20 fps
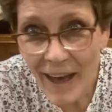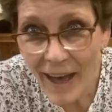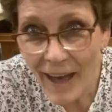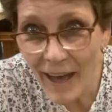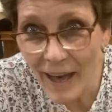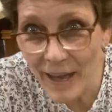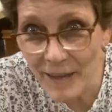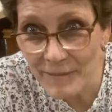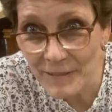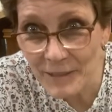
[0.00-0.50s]

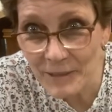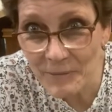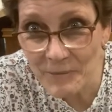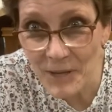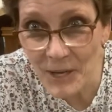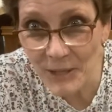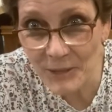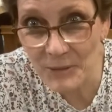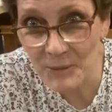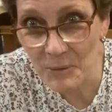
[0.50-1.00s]
I'm going to
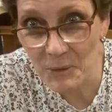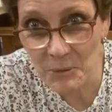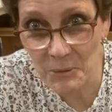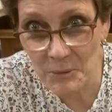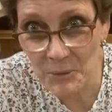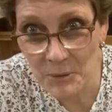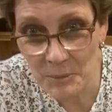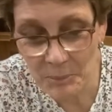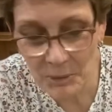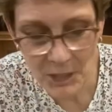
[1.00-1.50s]
walk you
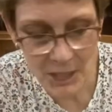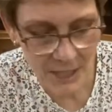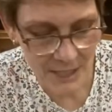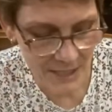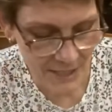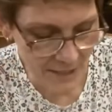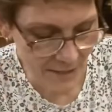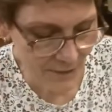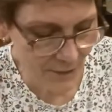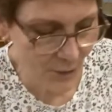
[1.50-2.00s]
through the
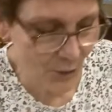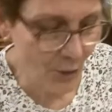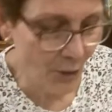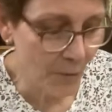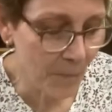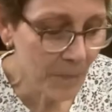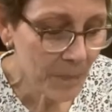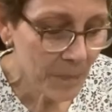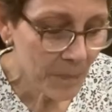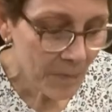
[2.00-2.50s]
process. So
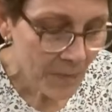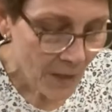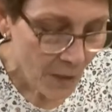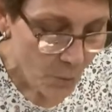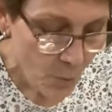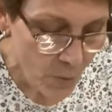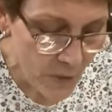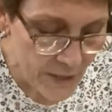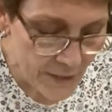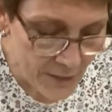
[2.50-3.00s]

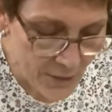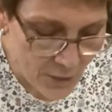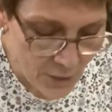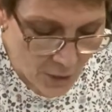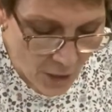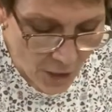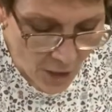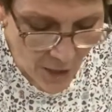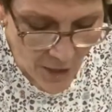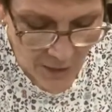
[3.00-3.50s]
we
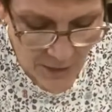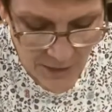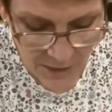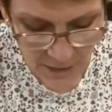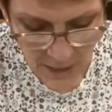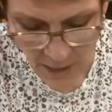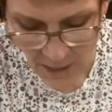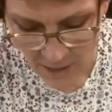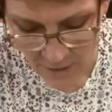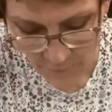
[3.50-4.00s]
start,
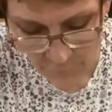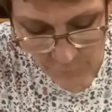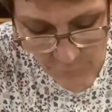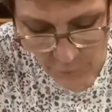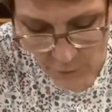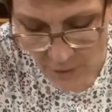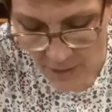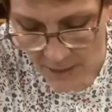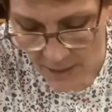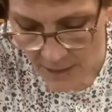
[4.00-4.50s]
and
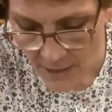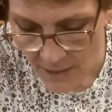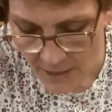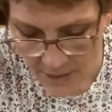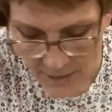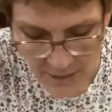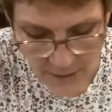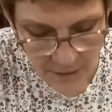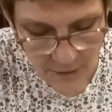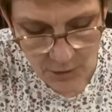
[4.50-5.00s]
for
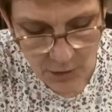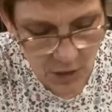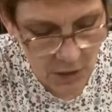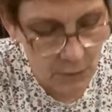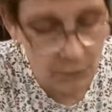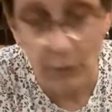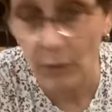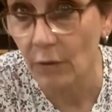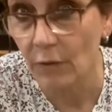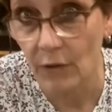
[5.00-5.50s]
this, just
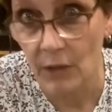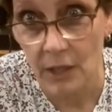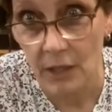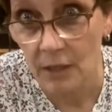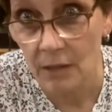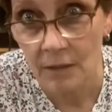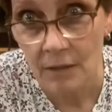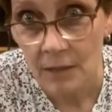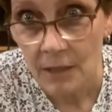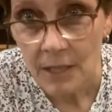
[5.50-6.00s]
for fun,
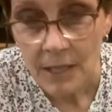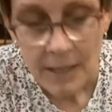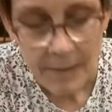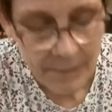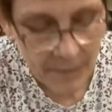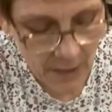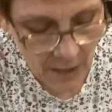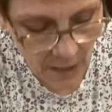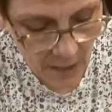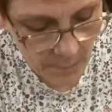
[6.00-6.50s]

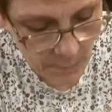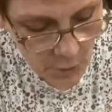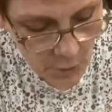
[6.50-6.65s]
I'm